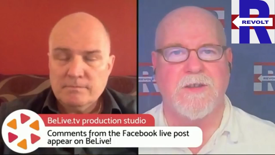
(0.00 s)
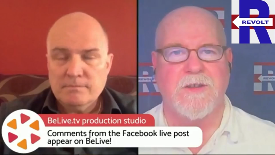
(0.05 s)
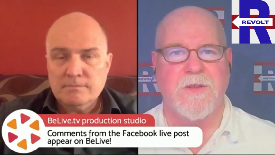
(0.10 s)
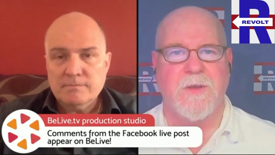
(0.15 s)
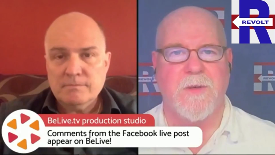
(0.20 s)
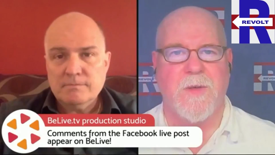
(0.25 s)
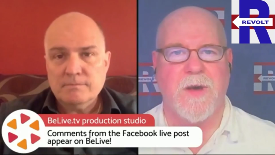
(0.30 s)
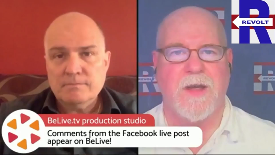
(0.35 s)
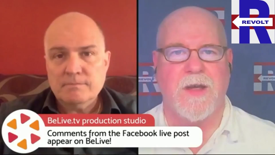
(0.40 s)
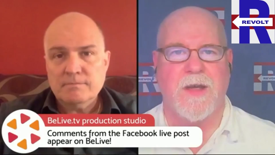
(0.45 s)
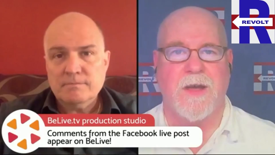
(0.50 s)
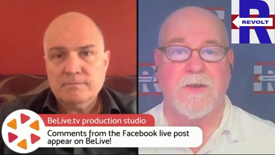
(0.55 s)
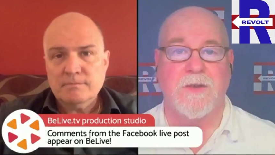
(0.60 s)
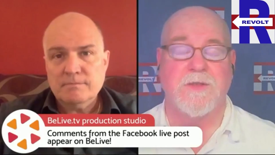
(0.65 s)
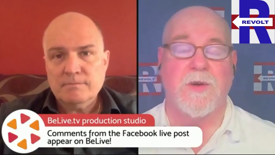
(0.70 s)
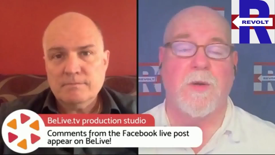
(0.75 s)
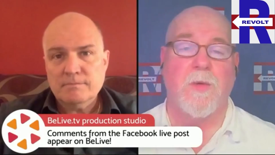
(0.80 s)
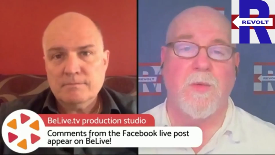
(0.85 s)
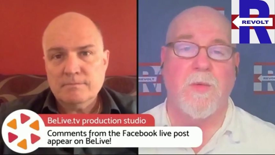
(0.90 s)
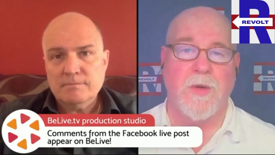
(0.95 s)
Speaker 1: to the White House,
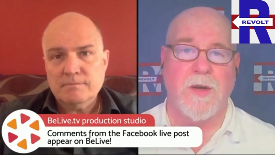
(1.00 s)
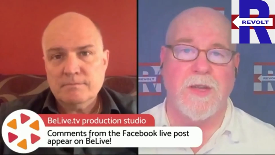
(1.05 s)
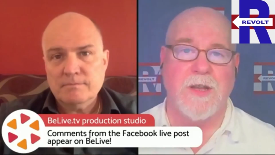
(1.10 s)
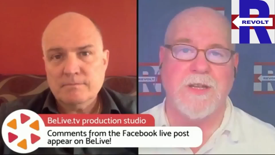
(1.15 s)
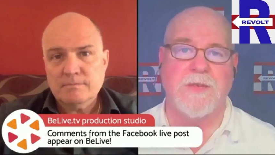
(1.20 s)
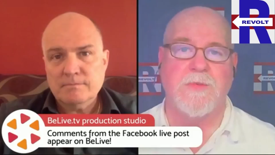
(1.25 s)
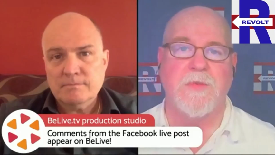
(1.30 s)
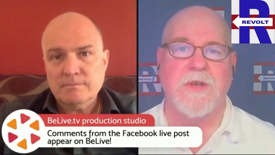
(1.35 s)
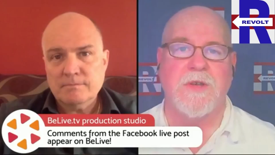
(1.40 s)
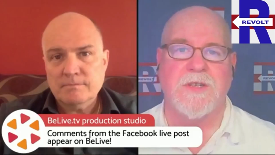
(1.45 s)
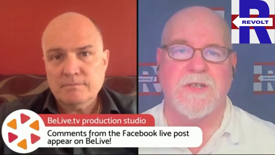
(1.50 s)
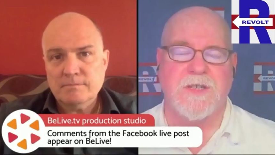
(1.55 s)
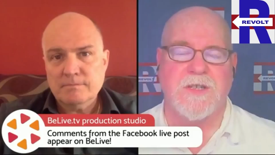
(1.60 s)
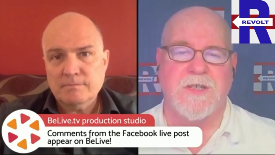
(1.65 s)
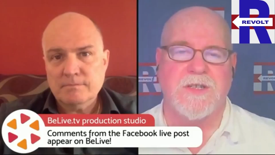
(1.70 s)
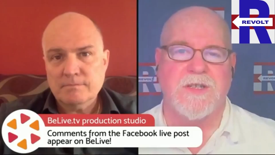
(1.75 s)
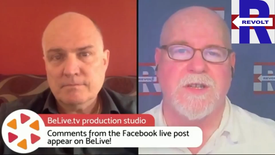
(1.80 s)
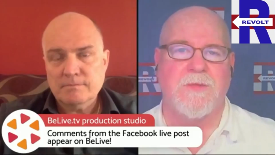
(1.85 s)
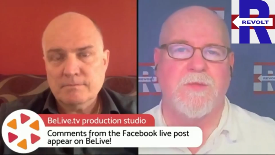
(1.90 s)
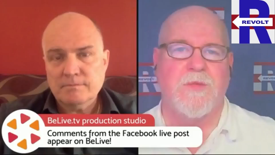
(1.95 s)
or at least we
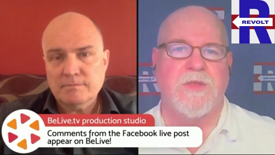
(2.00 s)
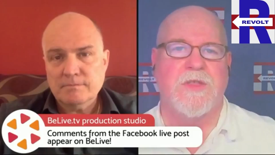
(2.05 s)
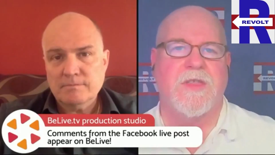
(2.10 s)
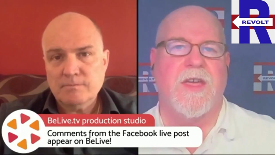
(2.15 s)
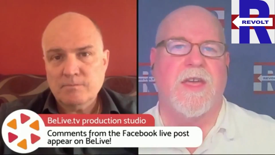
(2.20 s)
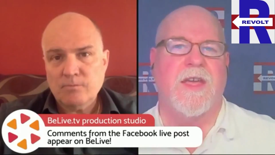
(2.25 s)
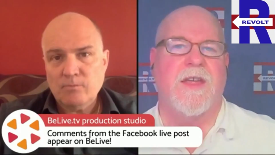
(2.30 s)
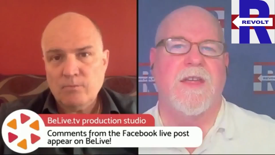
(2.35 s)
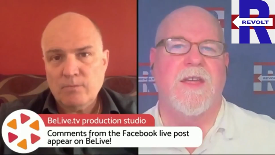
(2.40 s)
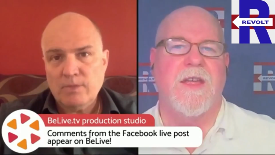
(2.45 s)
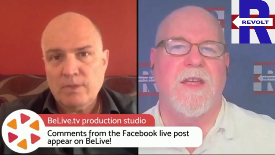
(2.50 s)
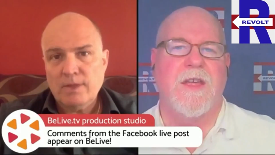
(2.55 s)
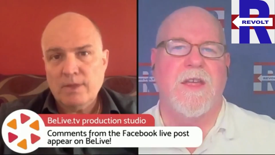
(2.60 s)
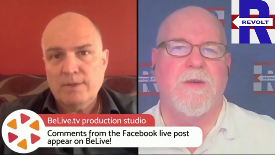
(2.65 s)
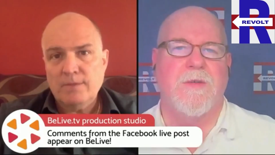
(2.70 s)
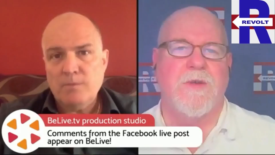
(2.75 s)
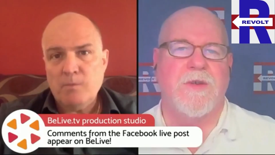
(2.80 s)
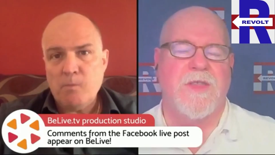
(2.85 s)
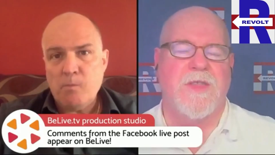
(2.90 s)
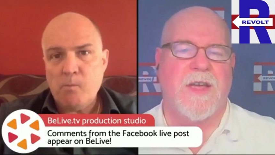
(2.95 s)
assisted with that
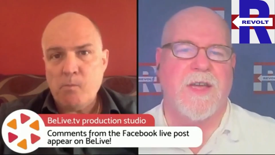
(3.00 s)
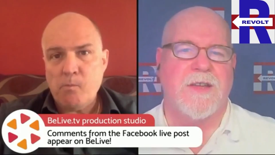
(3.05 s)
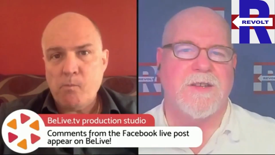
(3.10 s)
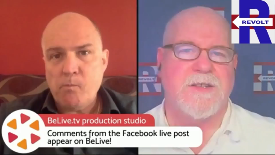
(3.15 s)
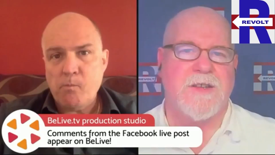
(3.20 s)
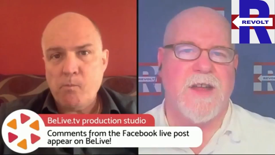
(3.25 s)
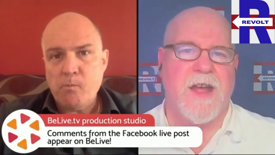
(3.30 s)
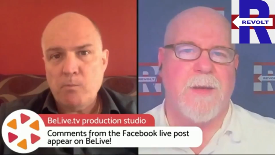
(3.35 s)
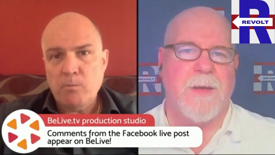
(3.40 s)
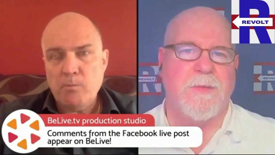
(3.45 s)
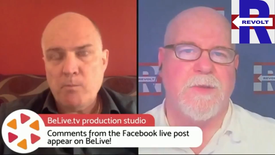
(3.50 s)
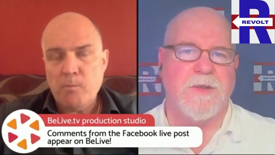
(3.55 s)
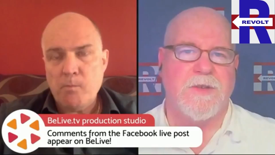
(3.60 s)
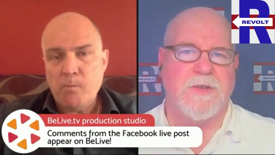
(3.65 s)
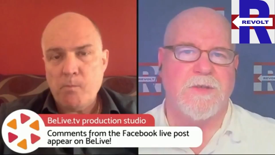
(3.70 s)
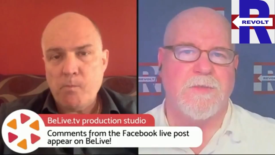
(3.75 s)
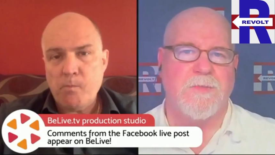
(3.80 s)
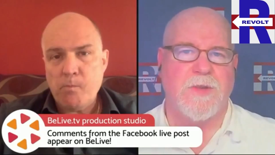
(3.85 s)
with that stoppage.